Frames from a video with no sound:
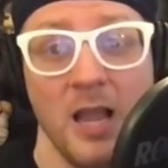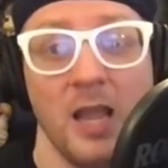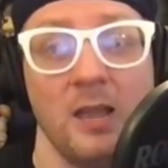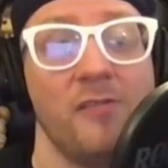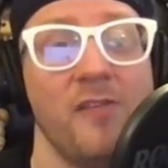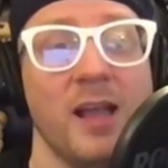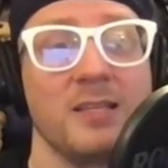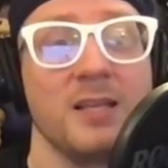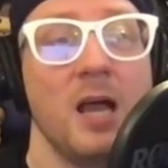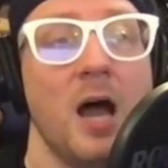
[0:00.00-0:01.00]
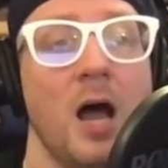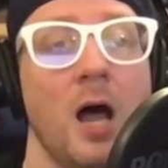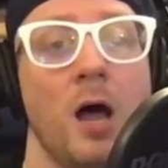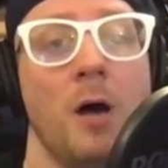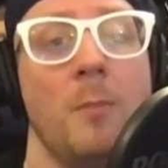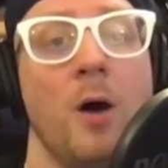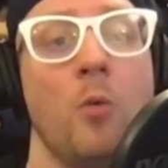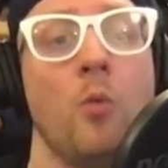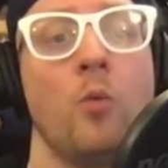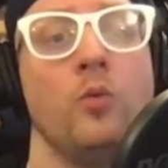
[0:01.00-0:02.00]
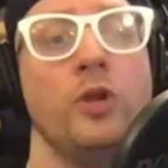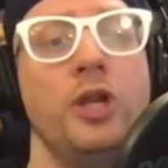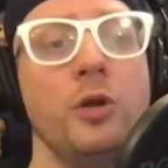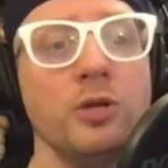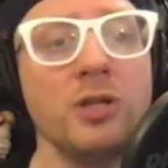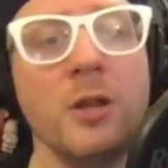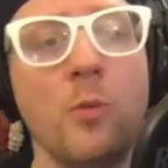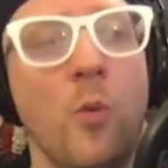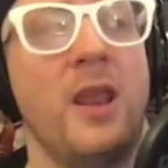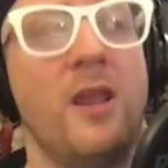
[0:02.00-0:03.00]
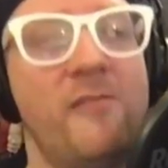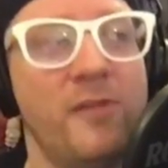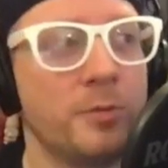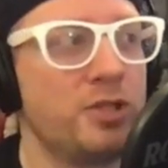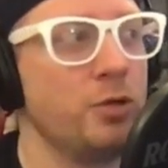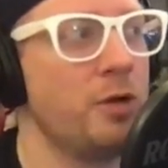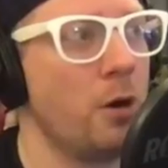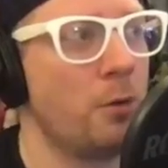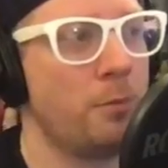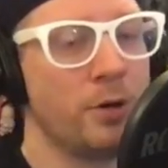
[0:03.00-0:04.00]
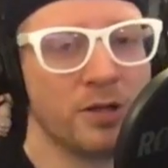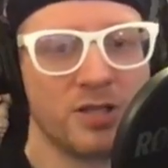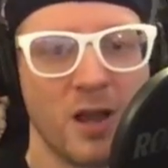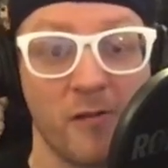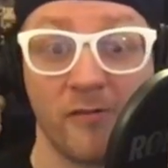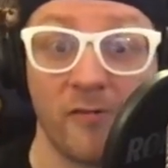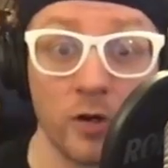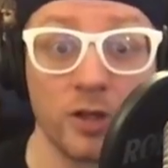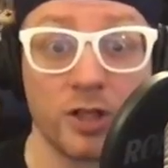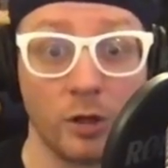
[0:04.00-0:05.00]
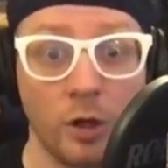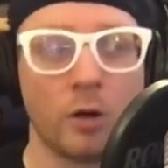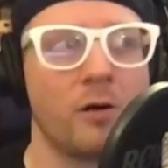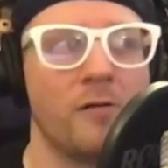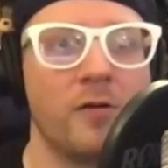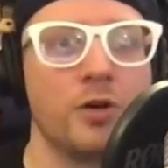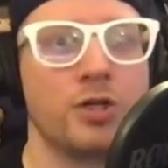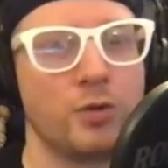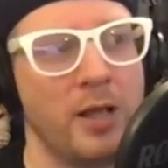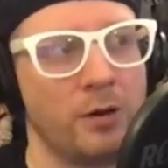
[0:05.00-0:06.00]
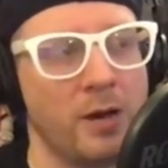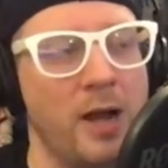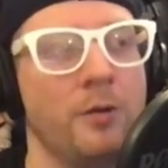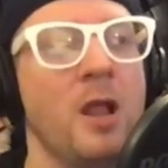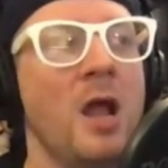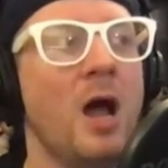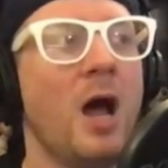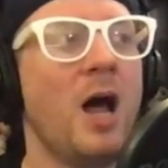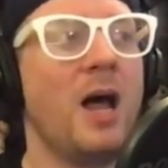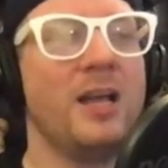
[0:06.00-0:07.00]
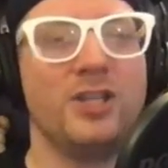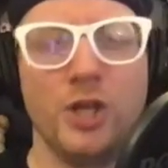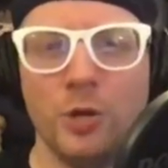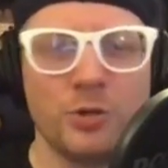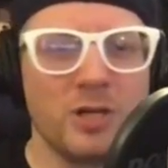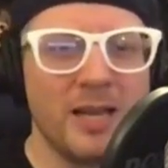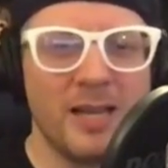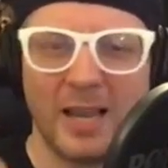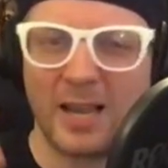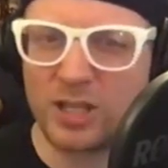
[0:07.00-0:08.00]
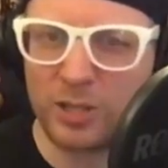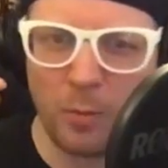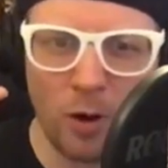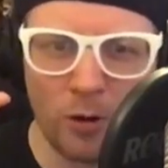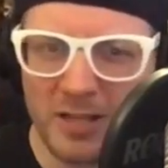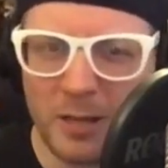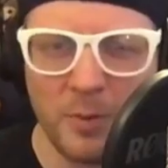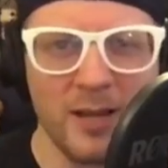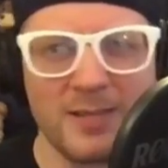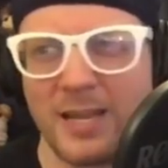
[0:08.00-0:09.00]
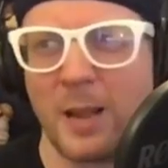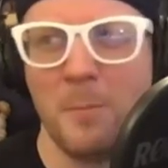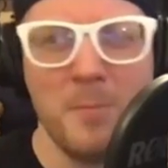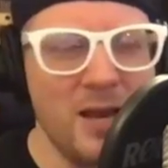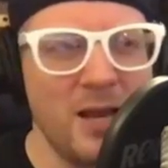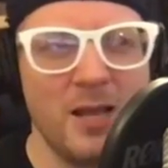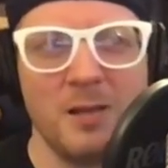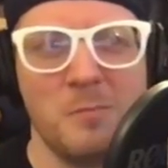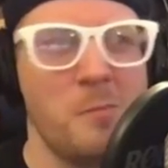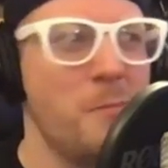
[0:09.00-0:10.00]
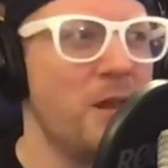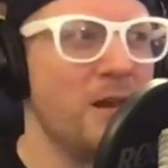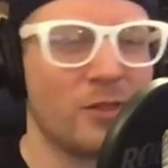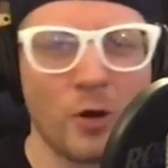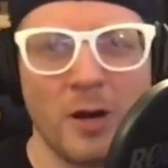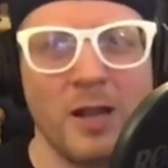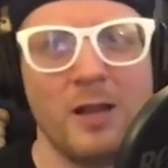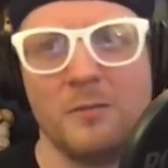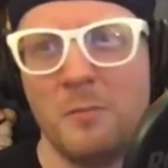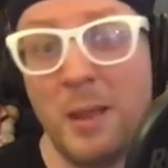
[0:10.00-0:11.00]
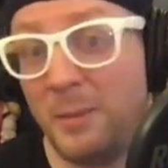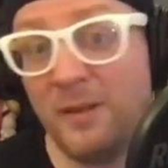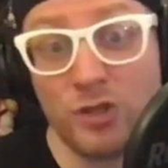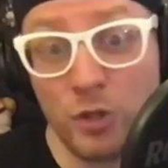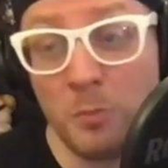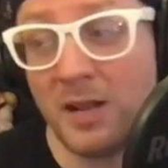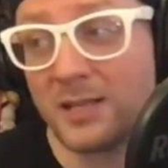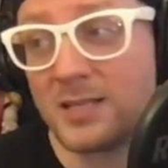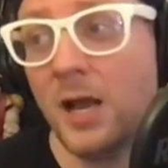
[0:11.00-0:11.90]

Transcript: In fact, usually when a film studio puts a first look or a first trailer out, it's usually like a small tidbit. It's like a minute, minute 30, maybe even 2 minutes.